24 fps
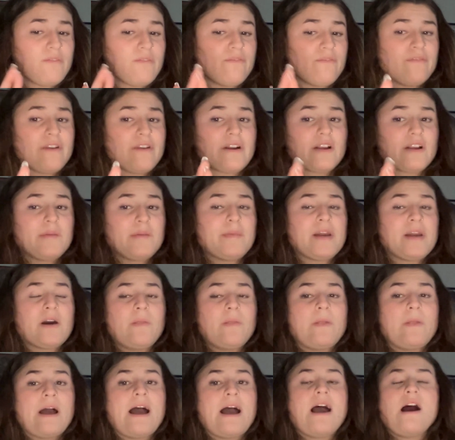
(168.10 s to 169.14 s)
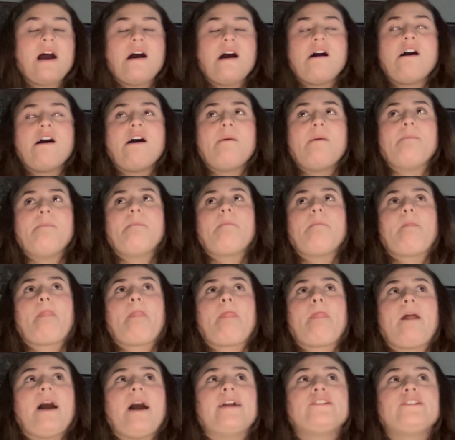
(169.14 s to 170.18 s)
very big on that.
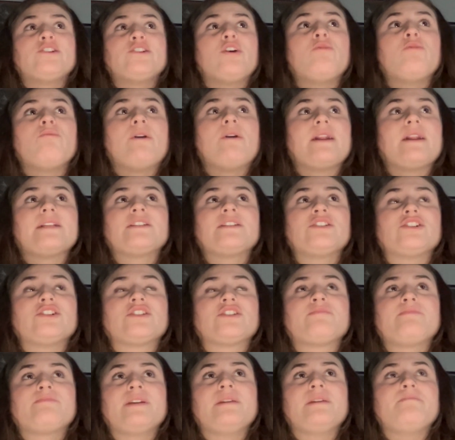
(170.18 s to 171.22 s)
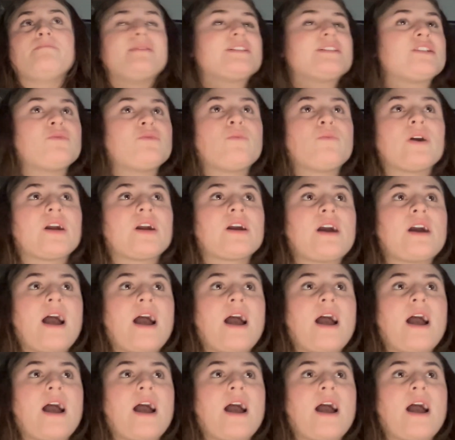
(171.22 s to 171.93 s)
I don't want it to just be busy work.